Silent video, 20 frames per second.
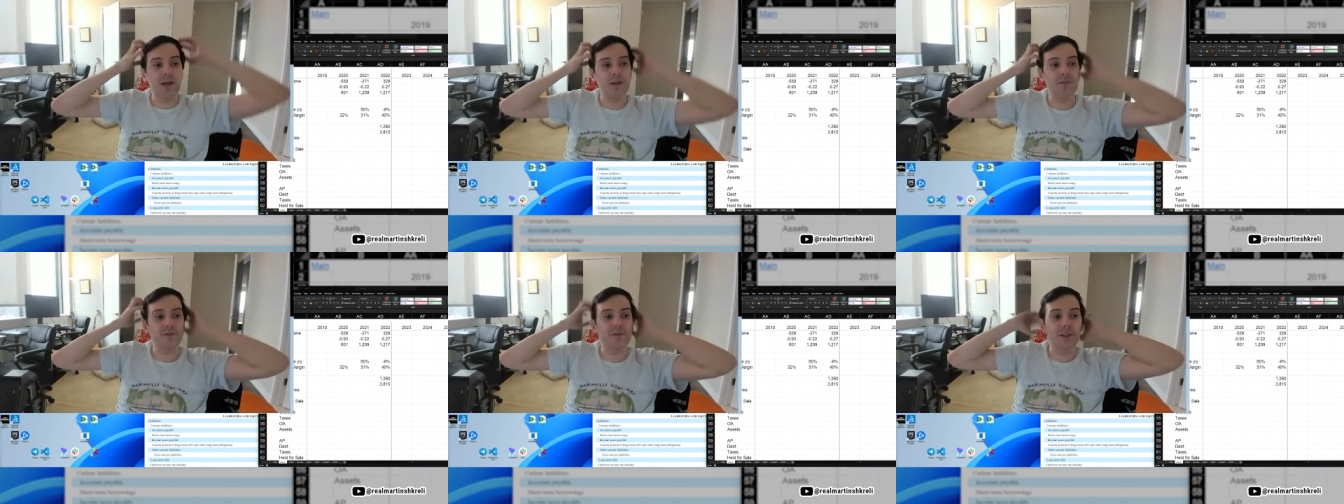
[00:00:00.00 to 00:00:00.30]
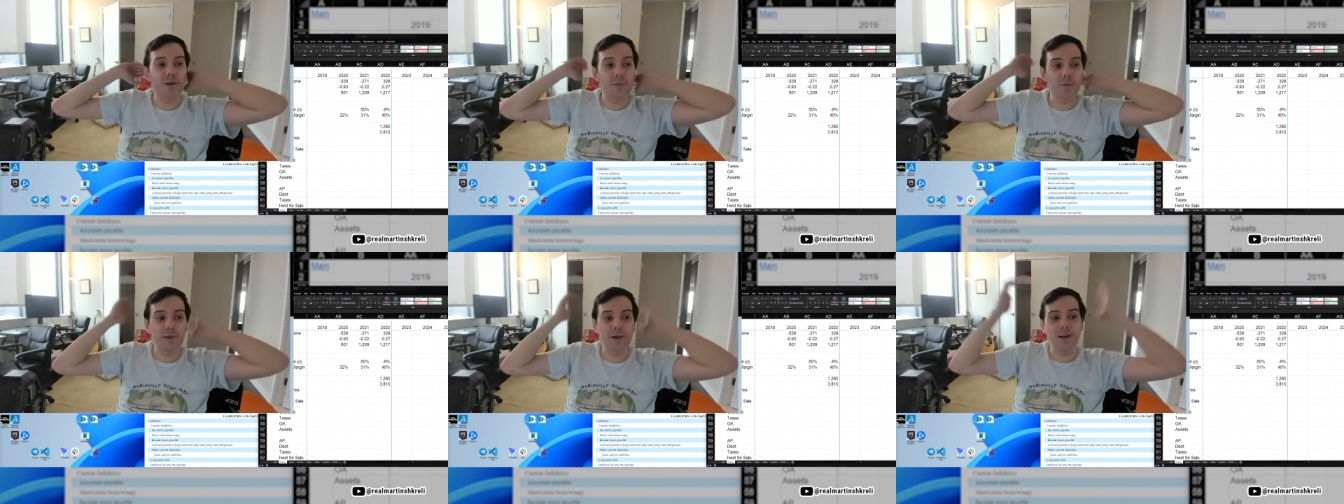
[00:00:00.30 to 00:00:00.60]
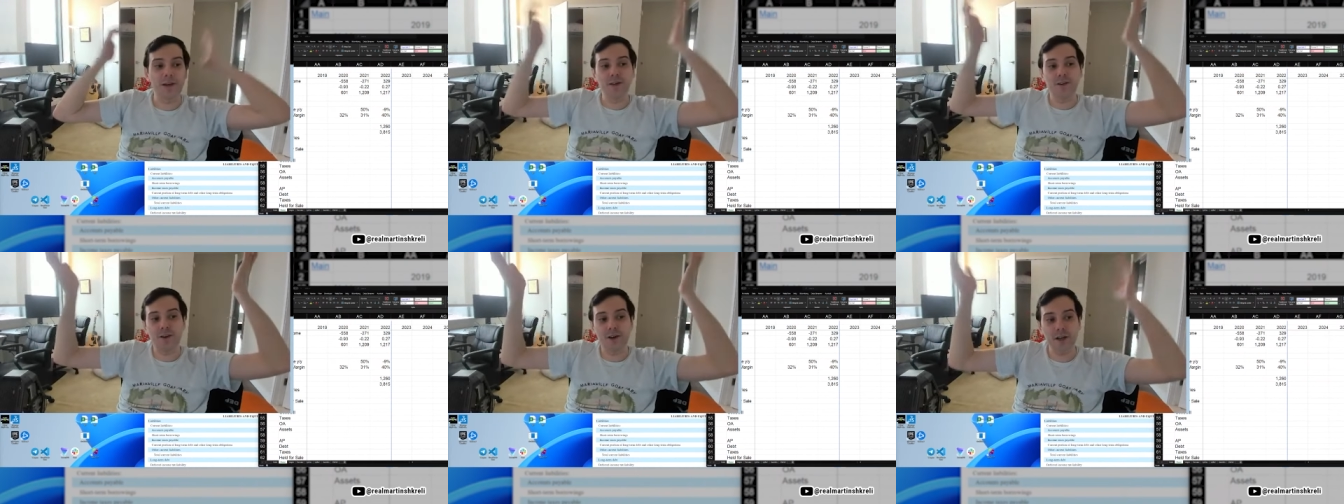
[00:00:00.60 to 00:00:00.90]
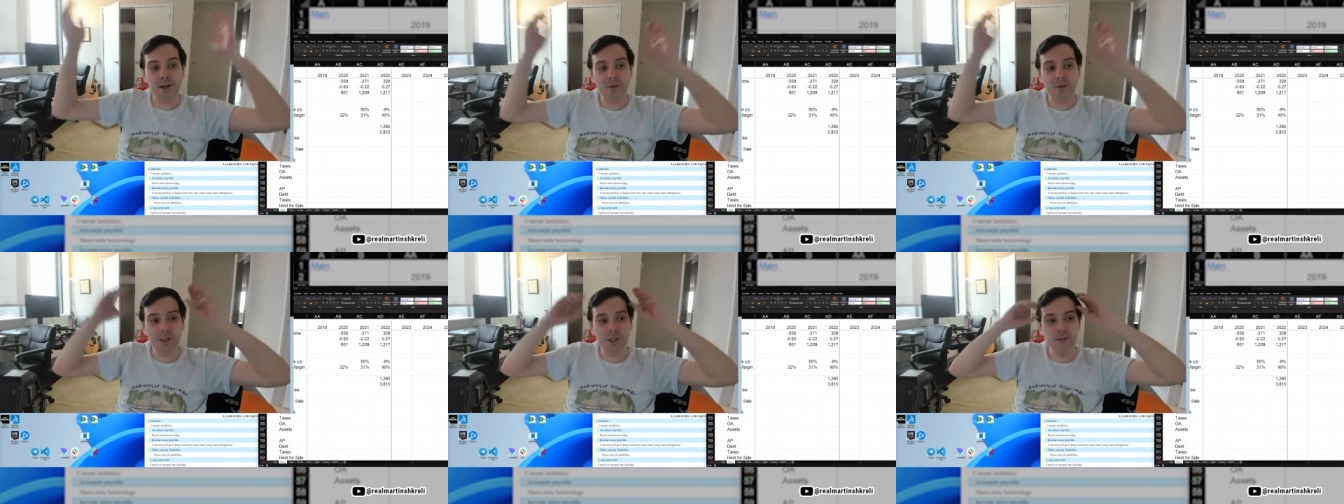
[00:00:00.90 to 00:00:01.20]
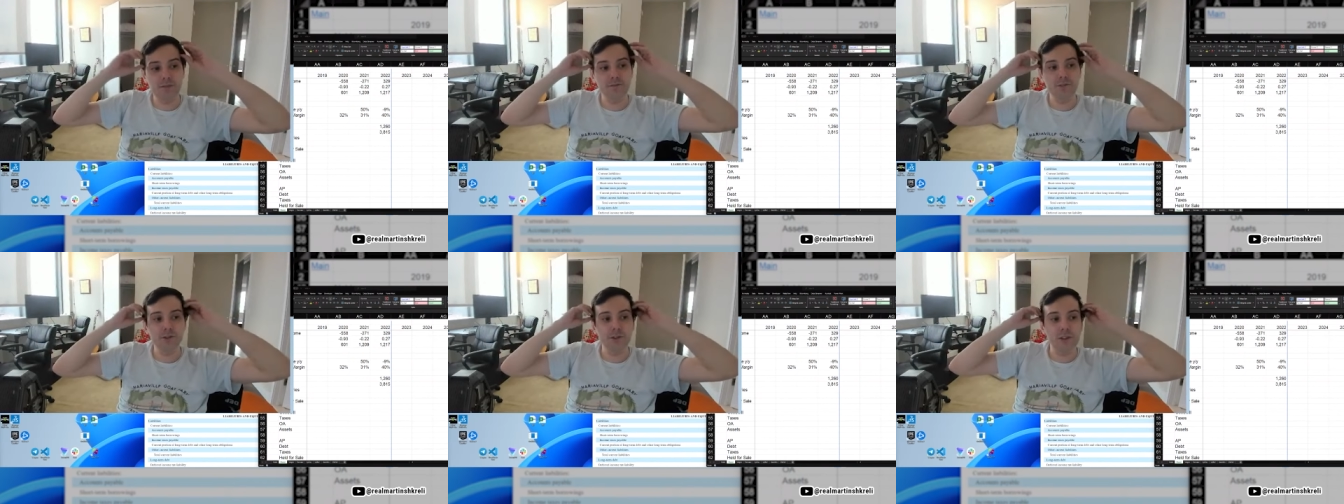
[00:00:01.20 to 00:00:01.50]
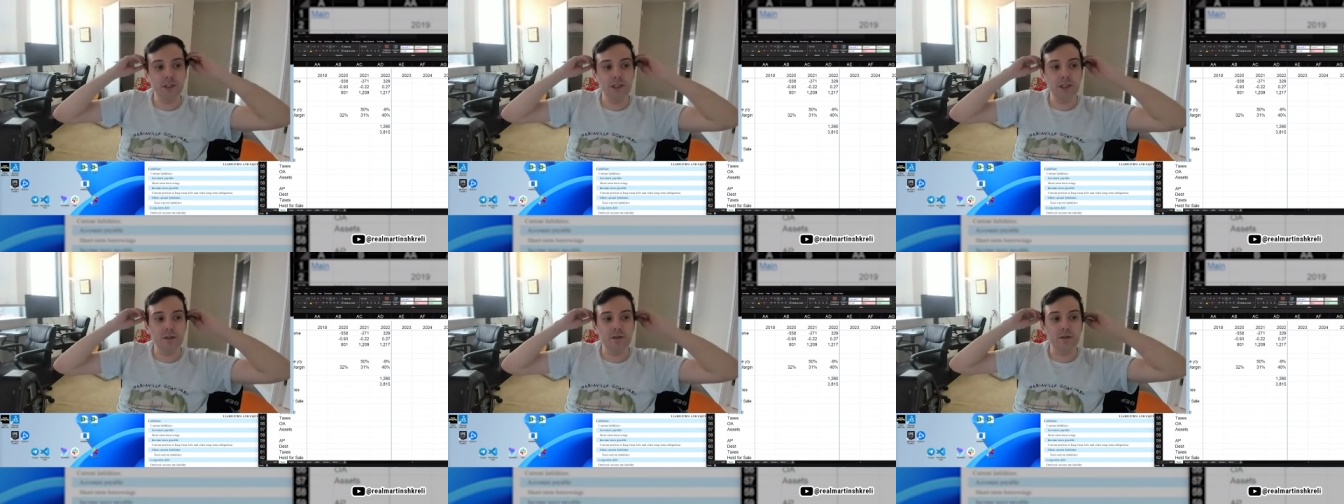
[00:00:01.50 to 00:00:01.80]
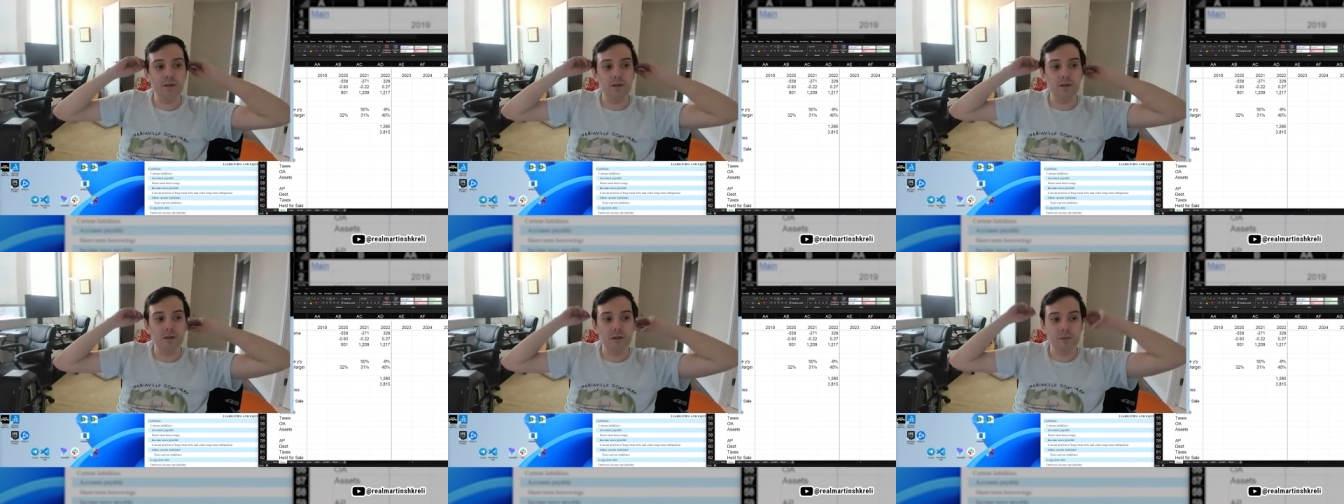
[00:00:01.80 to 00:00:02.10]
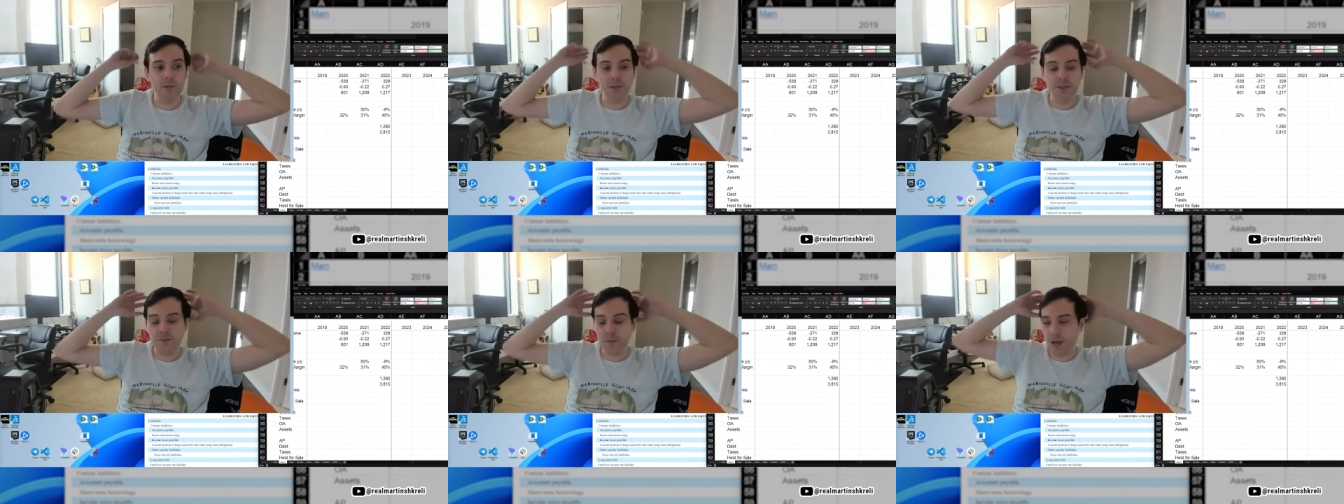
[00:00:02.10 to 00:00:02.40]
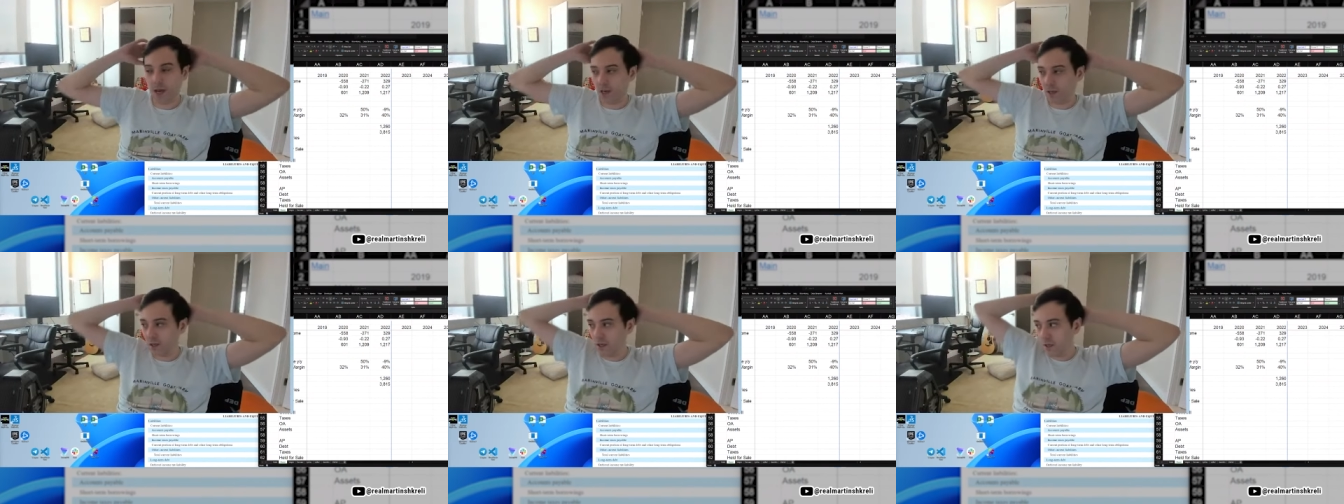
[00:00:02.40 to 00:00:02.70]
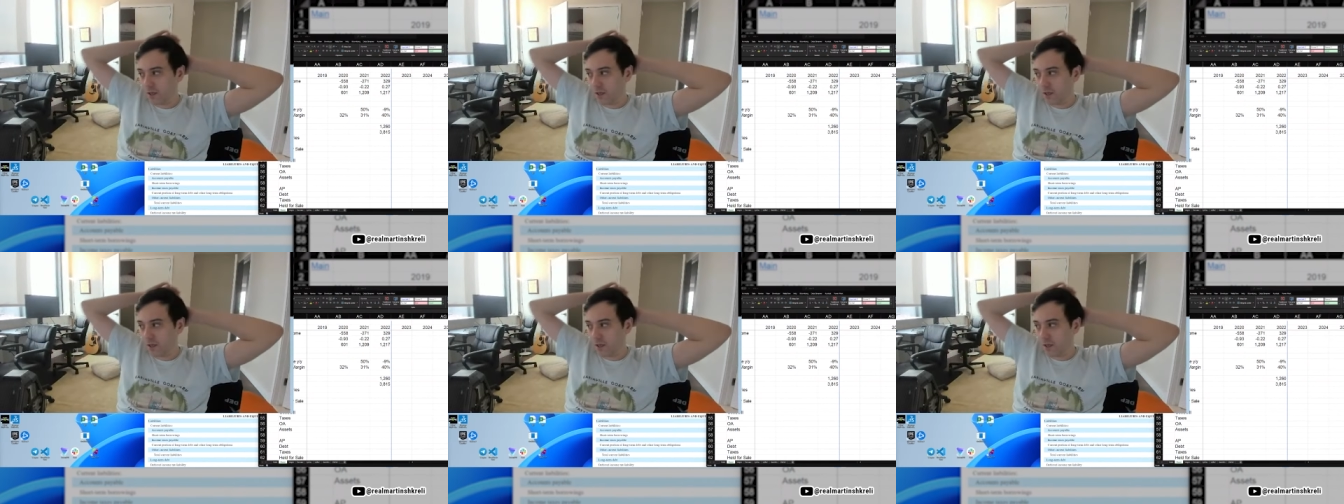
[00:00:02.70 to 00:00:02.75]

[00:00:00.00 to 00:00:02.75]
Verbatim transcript: If they don't pay, all right, well you can get the the pills back.